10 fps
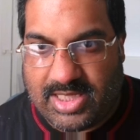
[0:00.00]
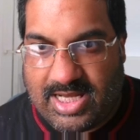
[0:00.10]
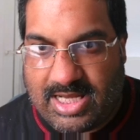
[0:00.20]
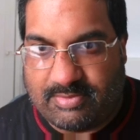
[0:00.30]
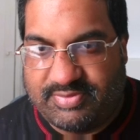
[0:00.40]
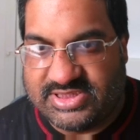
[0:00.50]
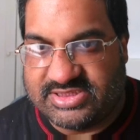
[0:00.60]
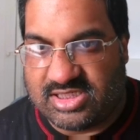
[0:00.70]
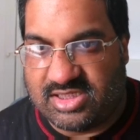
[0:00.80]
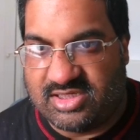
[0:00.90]

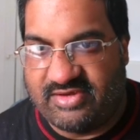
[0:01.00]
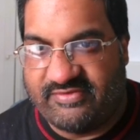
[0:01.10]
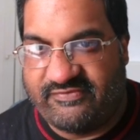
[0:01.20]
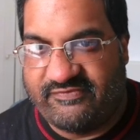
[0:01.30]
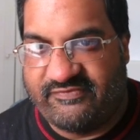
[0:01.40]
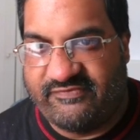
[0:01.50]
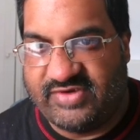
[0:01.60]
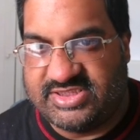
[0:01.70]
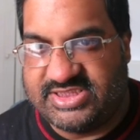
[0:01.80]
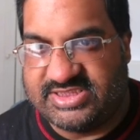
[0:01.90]
Alpizar, a
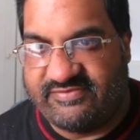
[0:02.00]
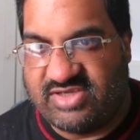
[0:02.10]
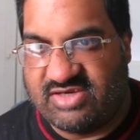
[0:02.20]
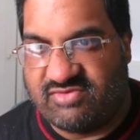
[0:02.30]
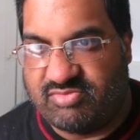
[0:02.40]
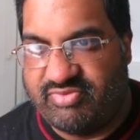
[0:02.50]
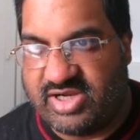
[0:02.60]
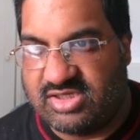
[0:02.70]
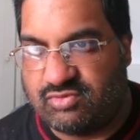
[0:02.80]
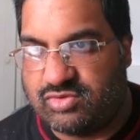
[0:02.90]
37-year-old
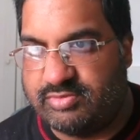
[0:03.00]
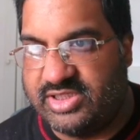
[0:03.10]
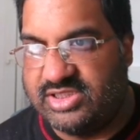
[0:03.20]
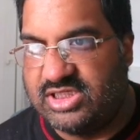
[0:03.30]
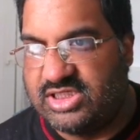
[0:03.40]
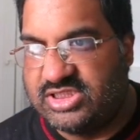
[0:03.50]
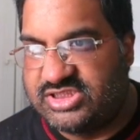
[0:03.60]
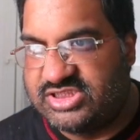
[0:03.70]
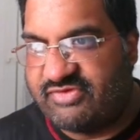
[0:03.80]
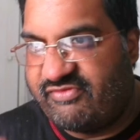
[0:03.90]
pregnant woman
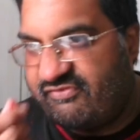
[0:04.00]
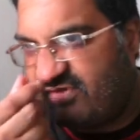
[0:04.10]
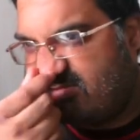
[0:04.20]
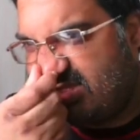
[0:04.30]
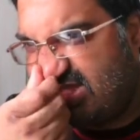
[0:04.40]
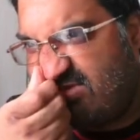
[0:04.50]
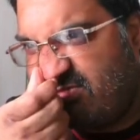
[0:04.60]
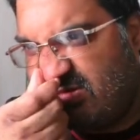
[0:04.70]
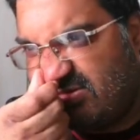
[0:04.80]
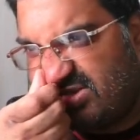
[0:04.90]
suffering from stab
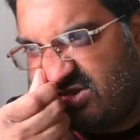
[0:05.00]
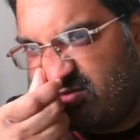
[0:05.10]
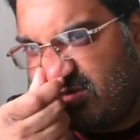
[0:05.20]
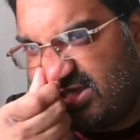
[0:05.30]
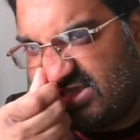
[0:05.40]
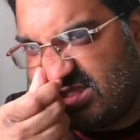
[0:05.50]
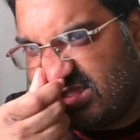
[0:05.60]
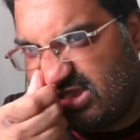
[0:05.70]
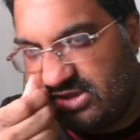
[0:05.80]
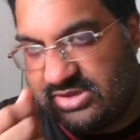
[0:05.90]
wounds, Queen
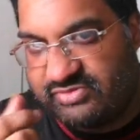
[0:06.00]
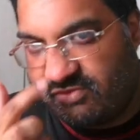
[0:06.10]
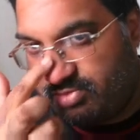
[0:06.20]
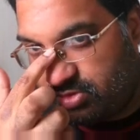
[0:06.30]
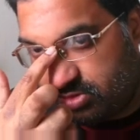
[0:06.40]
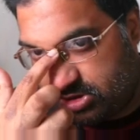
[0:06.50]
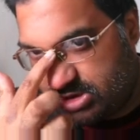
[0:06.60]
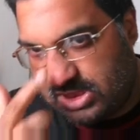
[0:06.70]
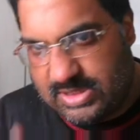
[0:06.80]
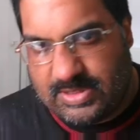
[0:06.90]
City News reports.
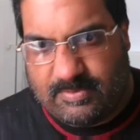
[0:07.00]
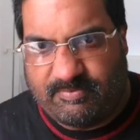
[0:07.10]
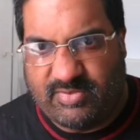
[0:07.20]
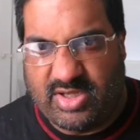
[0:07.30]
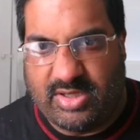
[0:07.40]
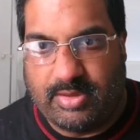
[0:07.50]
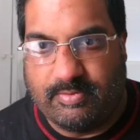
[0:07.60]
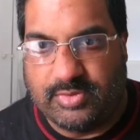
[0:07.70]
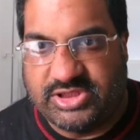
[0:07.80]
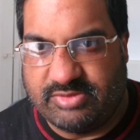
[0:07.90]

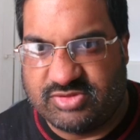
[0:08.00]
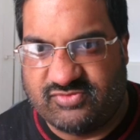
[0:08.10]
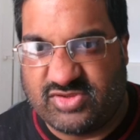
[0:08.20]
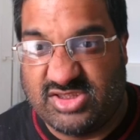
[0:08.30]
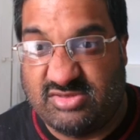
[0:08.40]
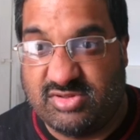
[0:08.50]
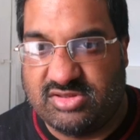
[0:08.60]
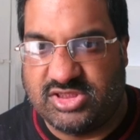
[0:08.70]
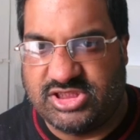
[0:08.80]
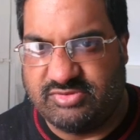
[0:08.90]
She was rushed
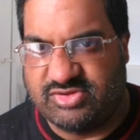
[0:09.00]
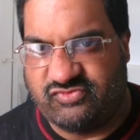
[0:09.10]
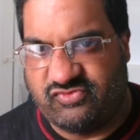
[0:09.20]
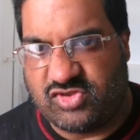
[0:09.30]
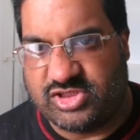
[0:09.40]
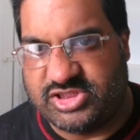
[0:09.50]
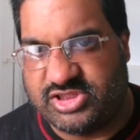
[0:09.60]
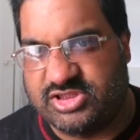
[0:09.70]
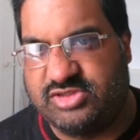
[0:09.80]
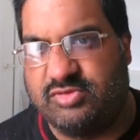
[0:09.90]

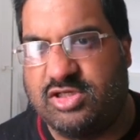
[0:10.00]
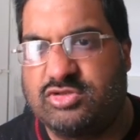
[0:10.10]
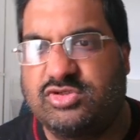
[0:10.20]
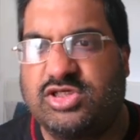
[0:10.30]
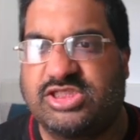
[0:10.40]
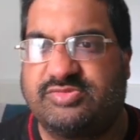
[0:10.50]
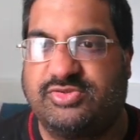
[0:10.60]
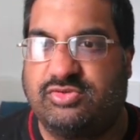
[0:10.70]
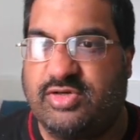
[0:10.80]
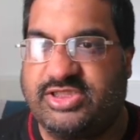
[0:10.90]
to a local
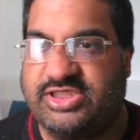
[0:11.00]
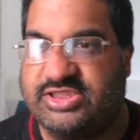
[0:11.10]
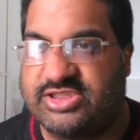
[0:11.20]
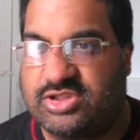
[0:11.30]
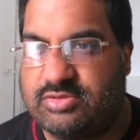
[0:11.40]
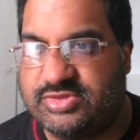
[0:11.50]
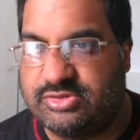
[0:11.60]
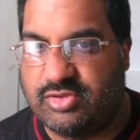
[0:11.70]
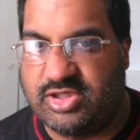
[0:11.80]
hospital where she succumbed to her